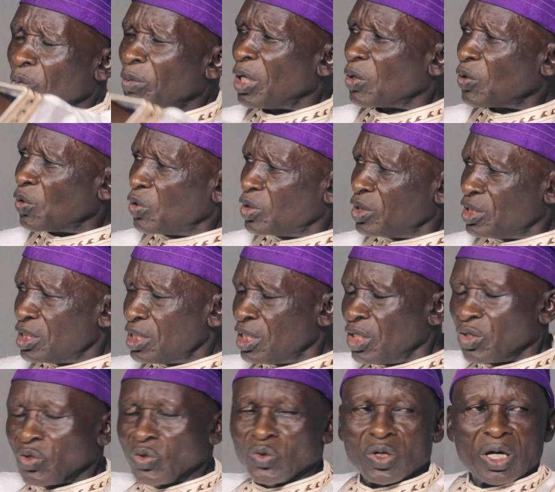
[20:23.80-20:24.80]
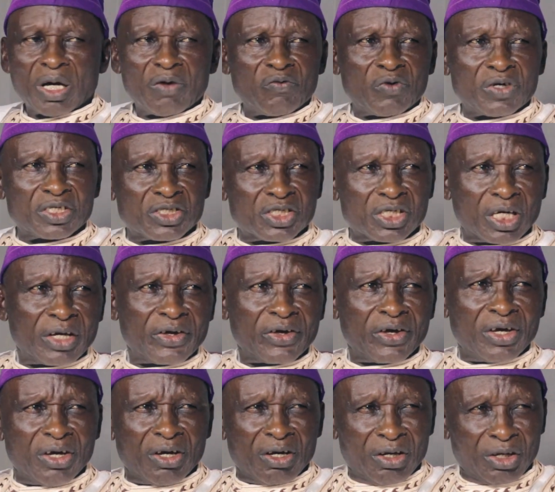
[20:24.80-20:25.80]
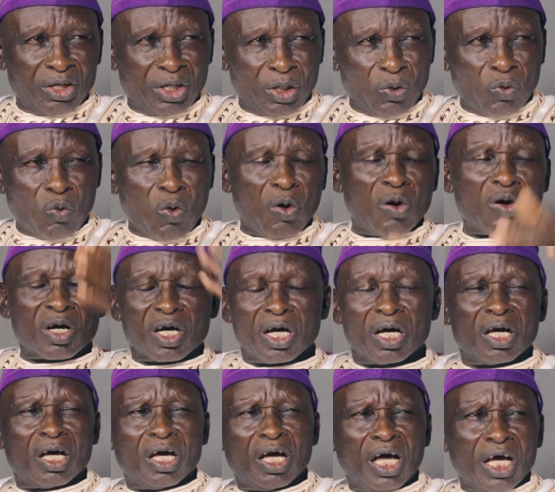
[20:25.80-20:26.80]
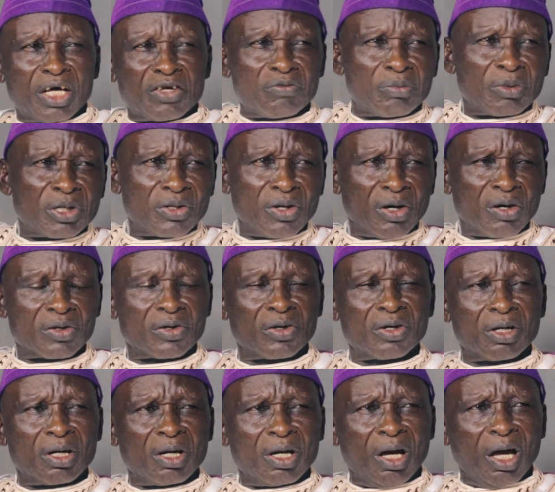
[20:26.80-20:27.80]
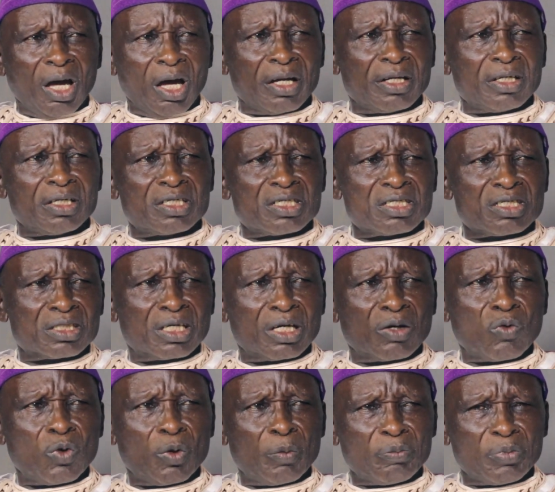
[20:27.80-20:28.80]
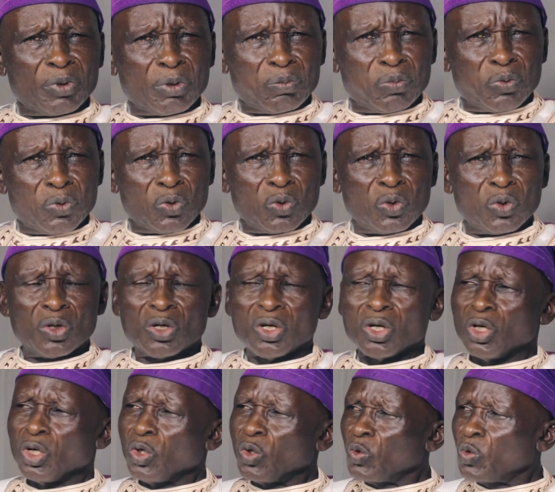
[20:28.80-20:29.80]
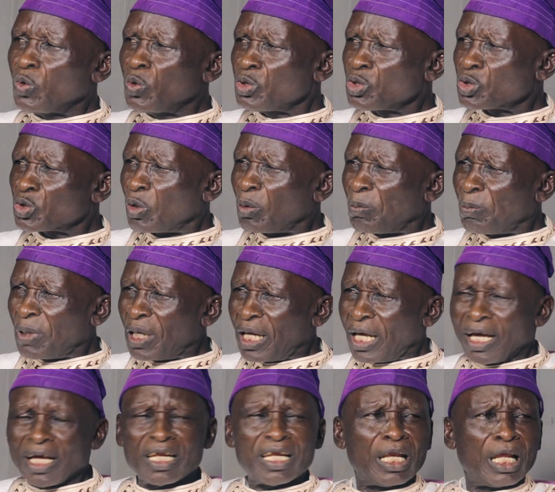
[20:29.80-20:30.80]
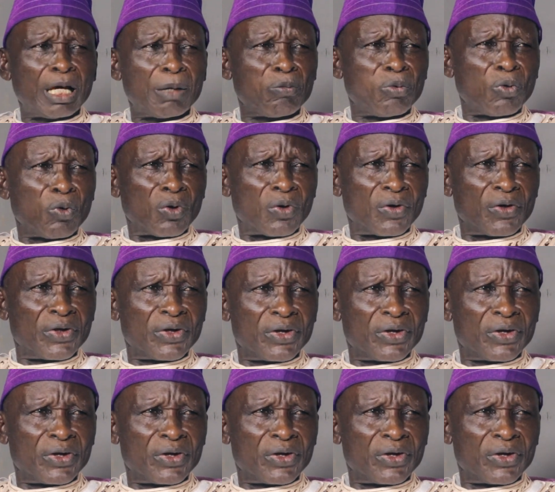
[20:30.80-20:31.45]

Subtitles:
Makodi to Kafanchan, the work has been done. And it is the Eggons people who supply labor.